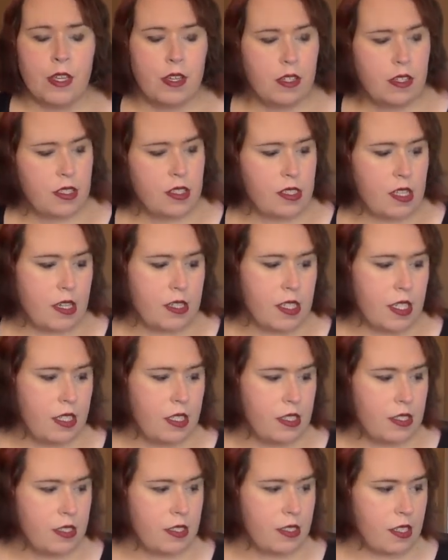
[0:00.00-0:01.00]
such
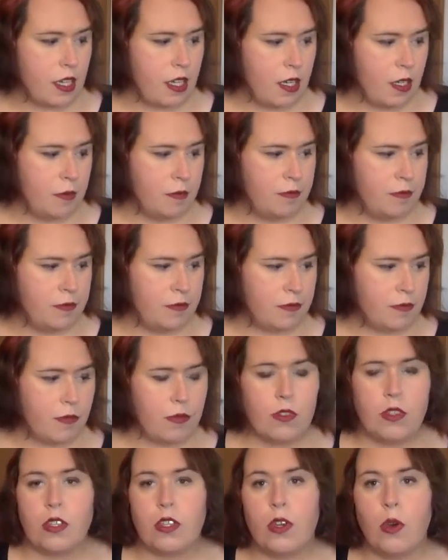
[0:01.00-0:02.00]
as um,
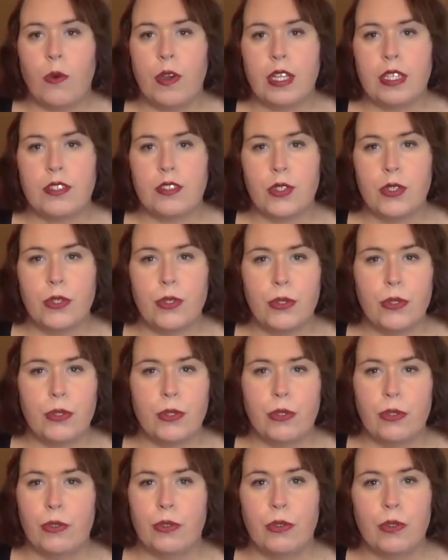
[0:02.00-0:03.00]
going
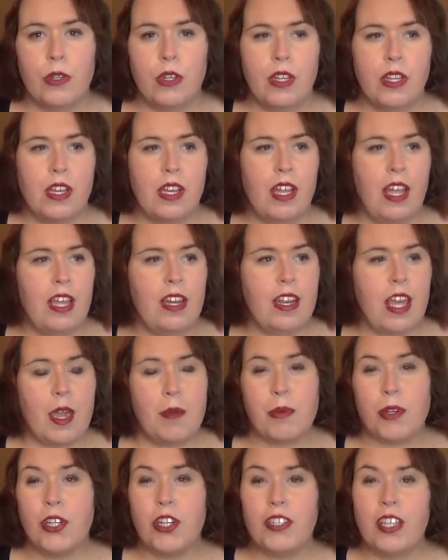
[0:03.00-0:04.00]
to a
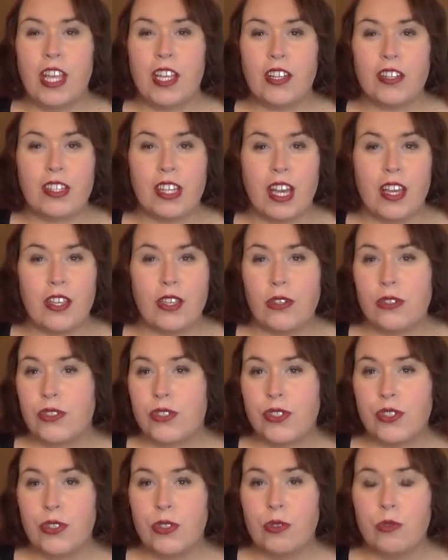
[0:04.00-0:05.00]
neighborhood that you're not
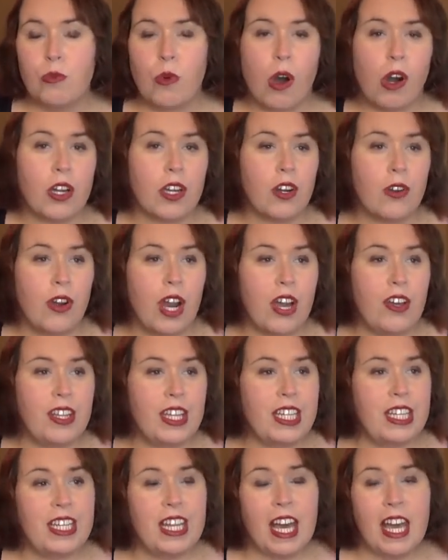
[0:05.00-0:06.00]
used to walking around
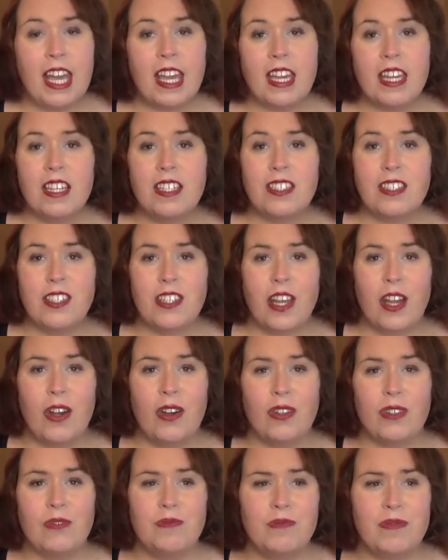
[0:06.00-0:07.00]
at night you
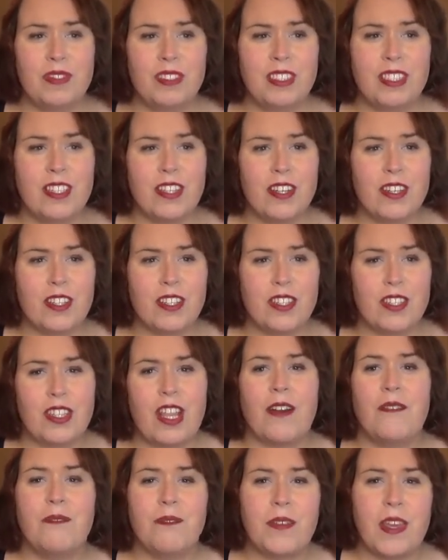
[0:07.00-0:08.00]
know there
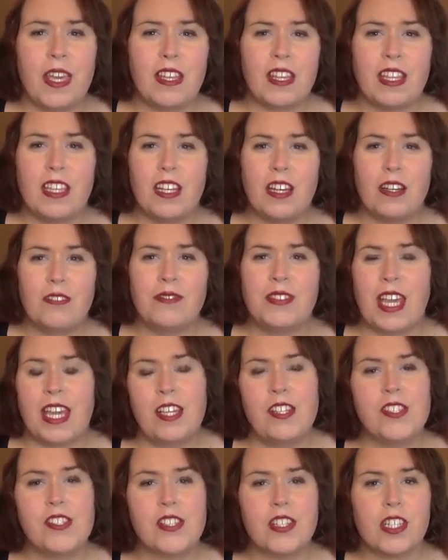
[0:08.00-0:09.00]
that feeling of
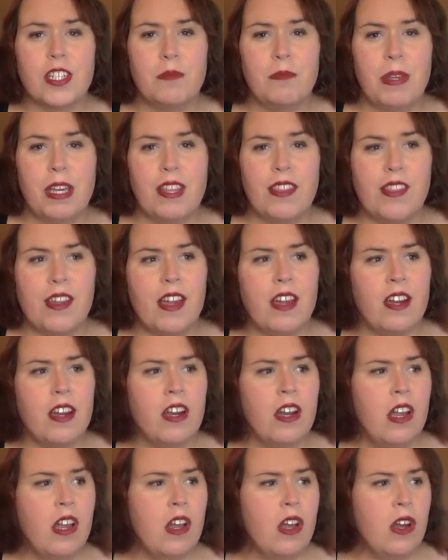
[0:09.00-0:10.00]
danger could be there
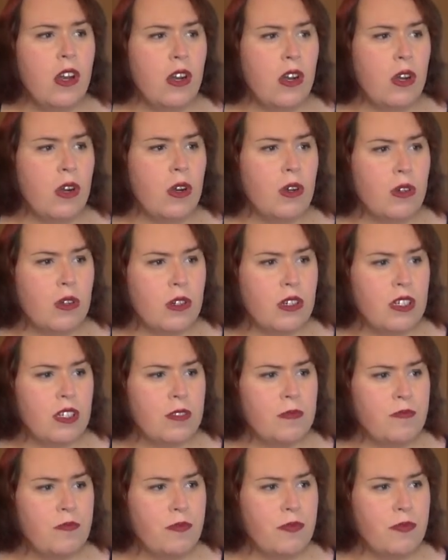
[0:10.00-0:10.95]
or